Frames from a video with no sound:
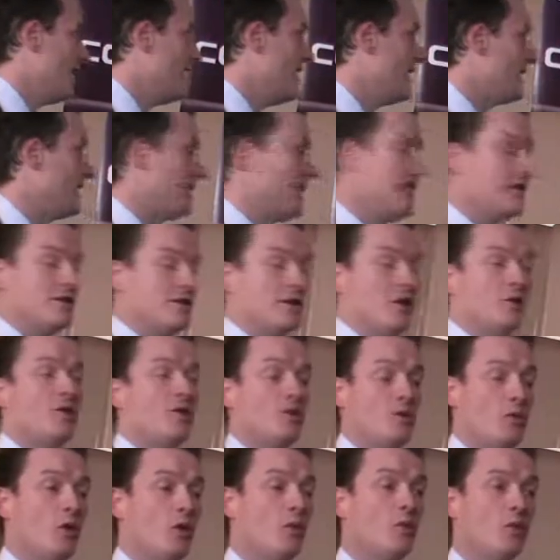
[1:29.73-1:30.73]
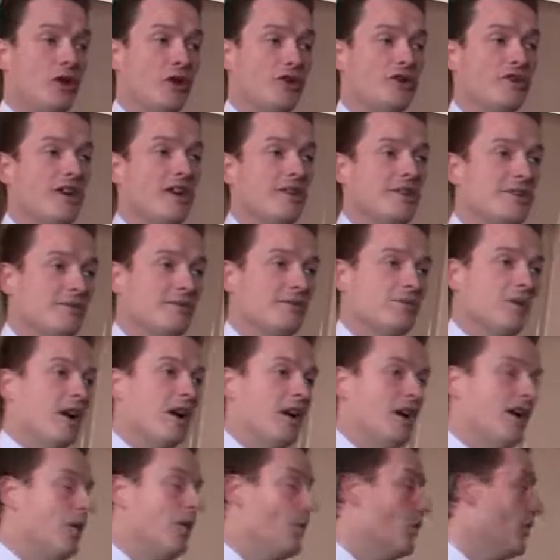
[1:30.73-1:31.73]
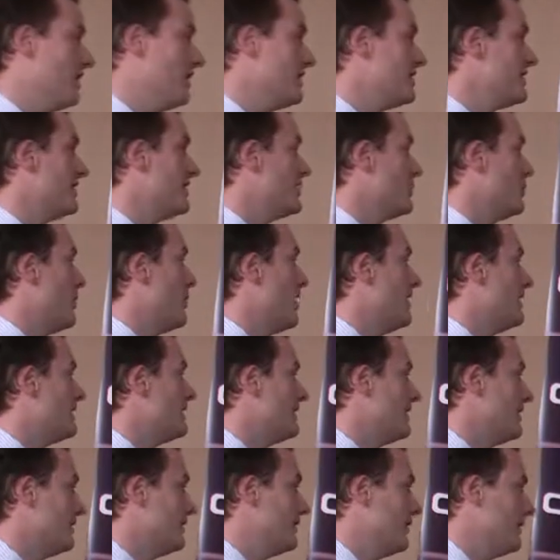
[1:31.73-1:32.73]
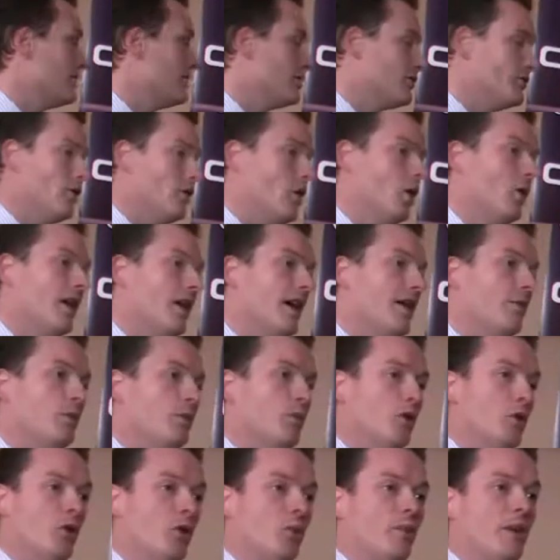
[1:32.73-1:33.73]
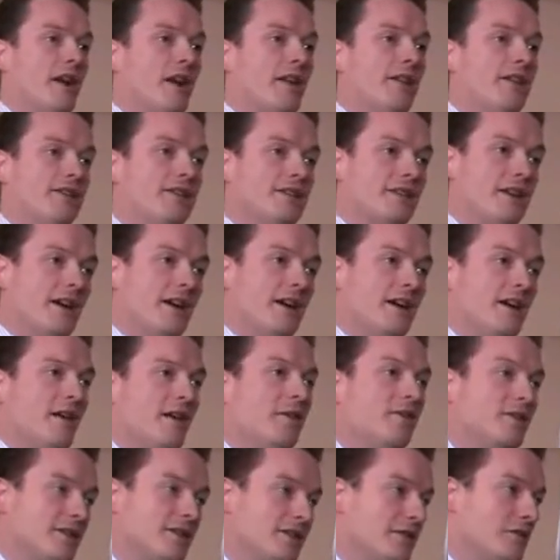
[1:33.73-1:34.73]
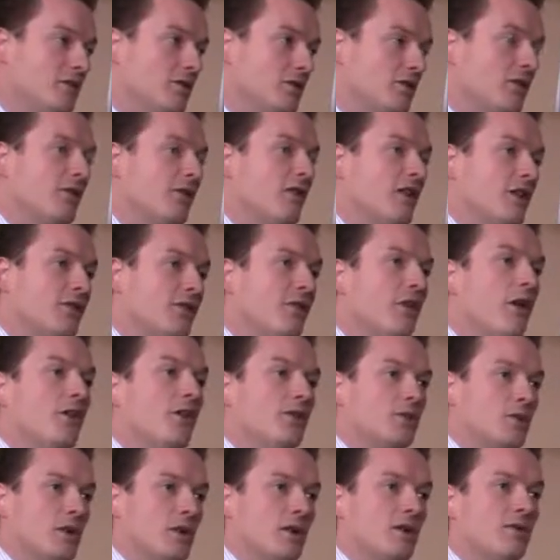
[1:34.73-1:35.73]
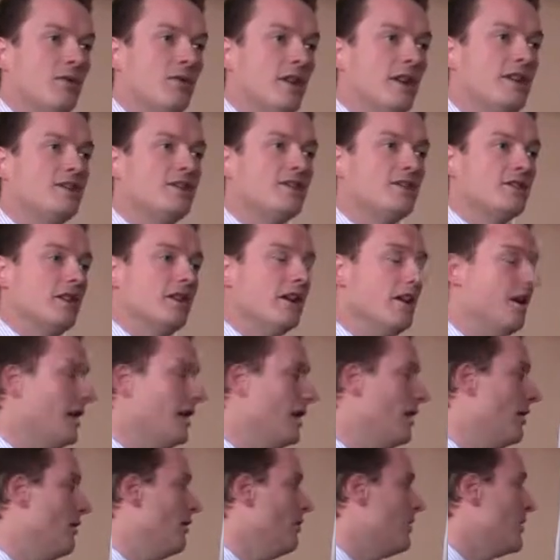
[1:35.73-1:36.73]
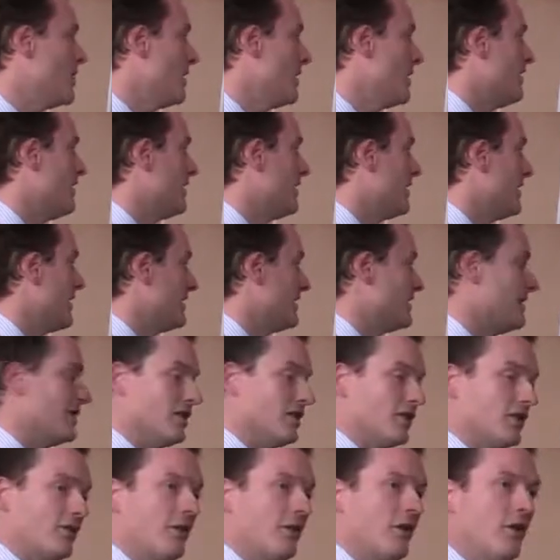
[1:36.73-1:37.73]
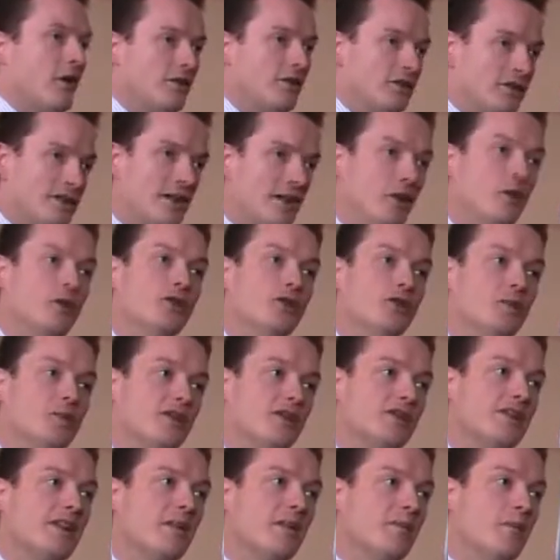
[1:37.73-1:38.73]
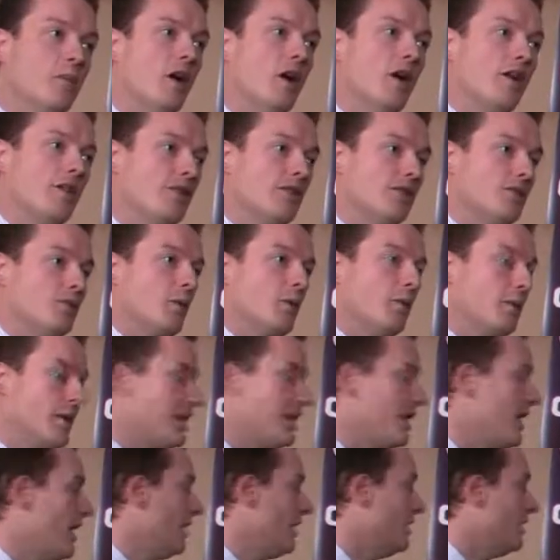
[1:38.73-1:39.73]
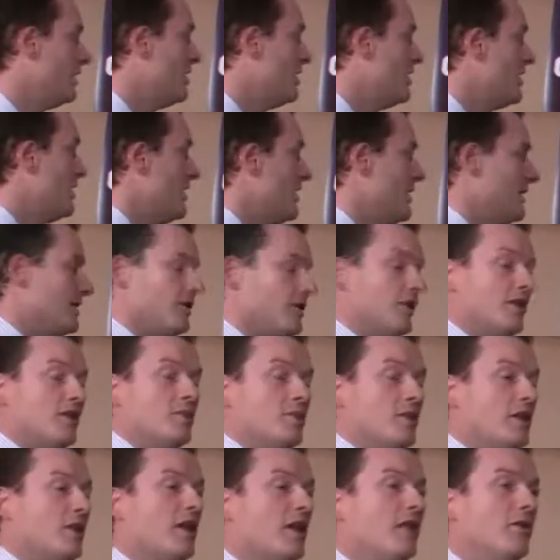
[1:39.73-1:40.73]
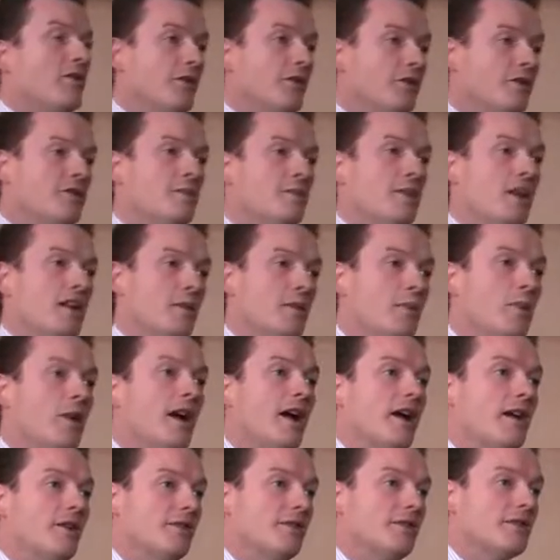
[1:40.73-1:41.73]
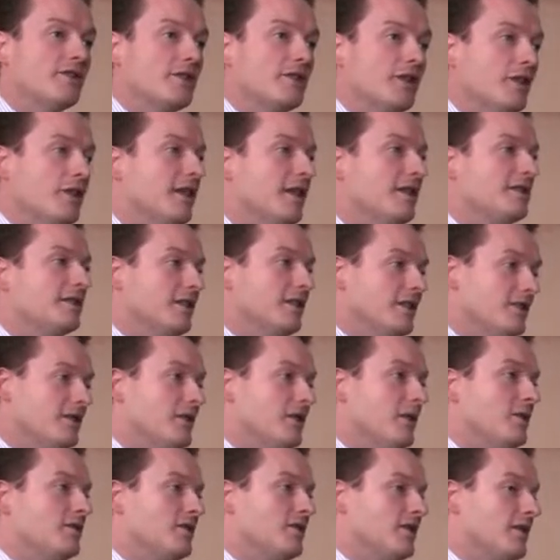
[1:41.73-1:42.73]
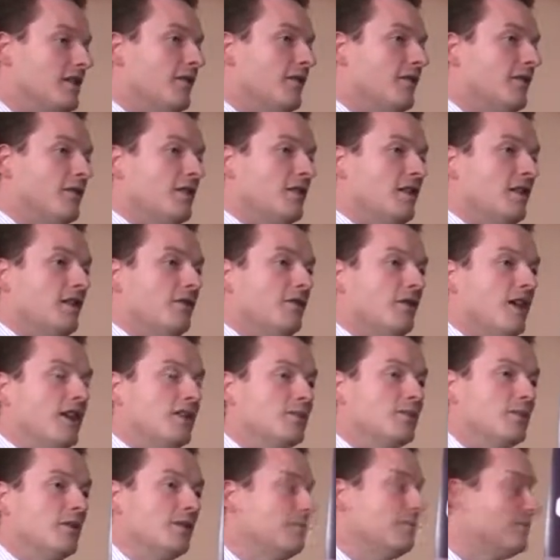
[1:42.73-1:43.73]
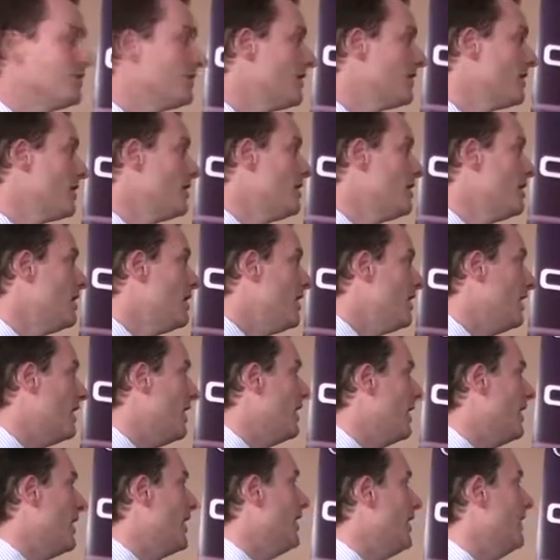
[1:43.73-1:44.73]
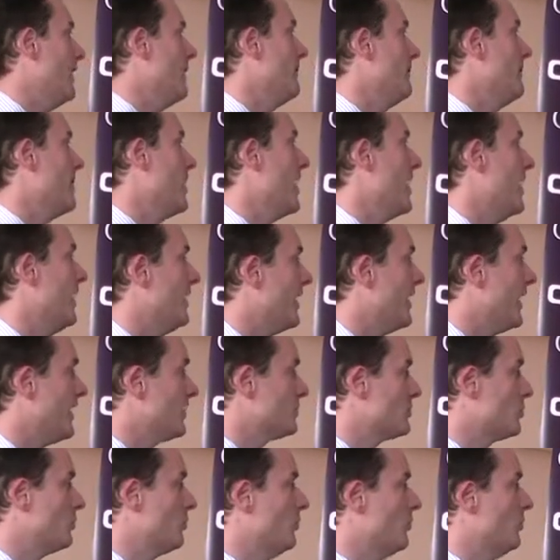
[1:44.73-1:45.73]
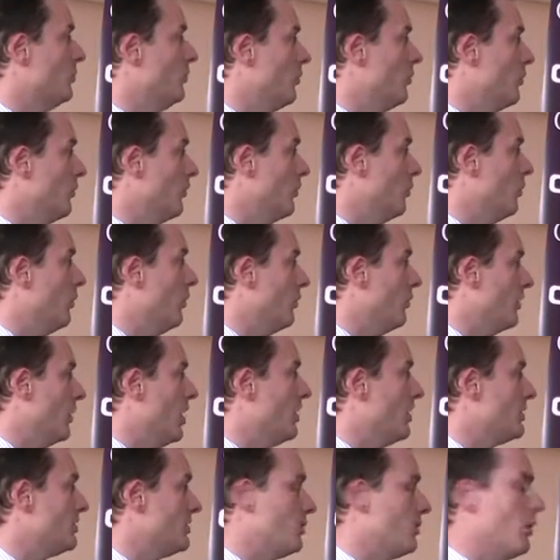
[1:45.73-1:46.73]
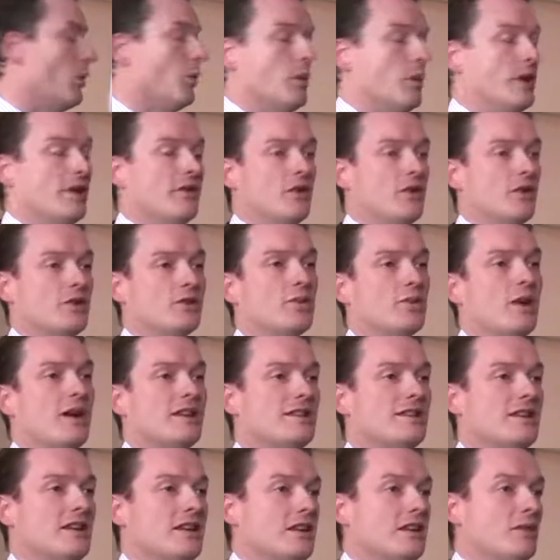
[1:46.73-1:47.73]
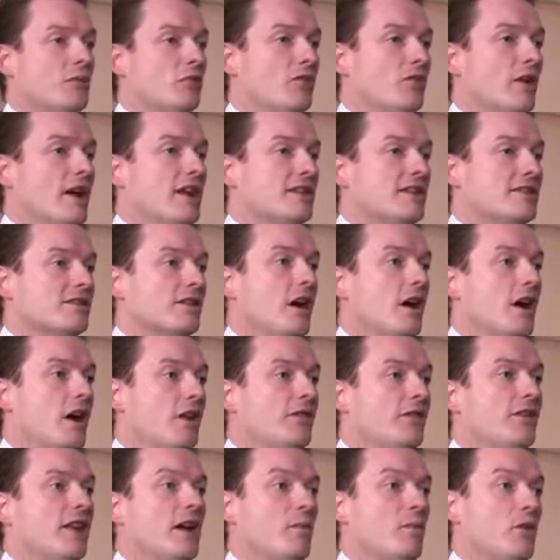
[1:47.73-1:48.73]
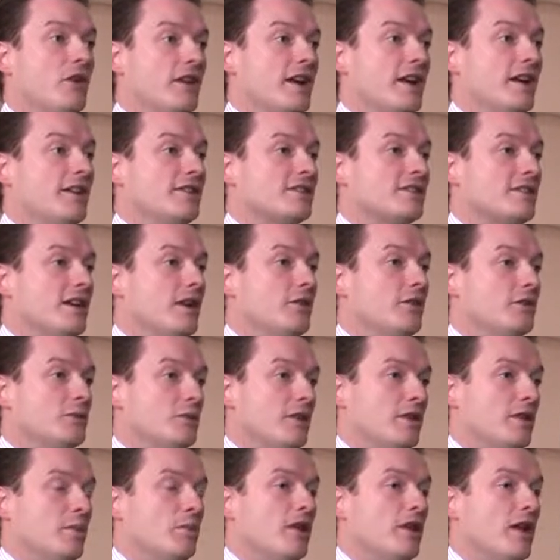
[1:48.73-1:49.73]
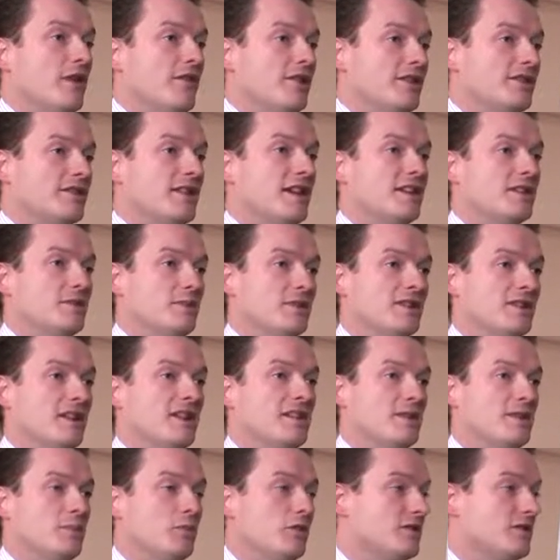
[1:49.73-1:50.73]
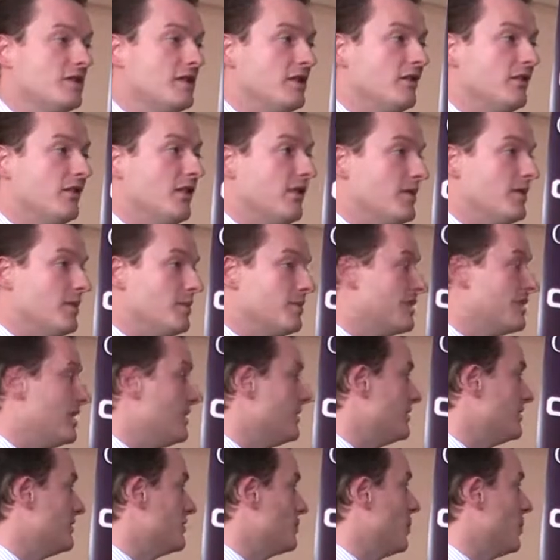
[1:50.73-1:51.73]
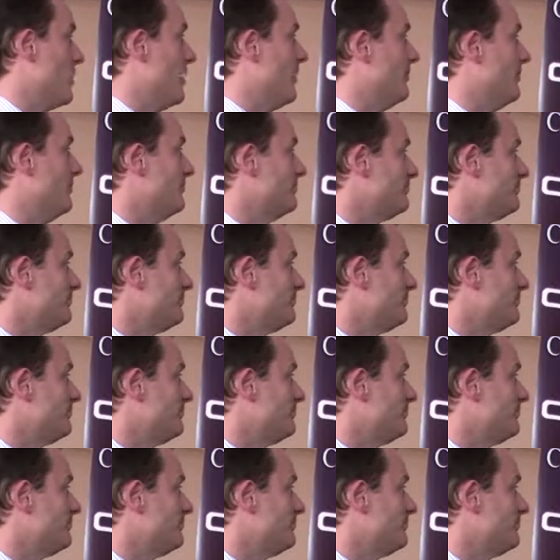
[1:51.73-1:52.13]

It, it's no small project. Uh, we're anticipating that to roll out broadband um, to as, as, far as we can reach, um, getting as far to that 100% marker as what we can, is going to be around 40 million pounds. So that's it's no significant investment, um, and that's largely what we've got to actually raise half of that money ourselves with the private sector potentially putting in 50% as well.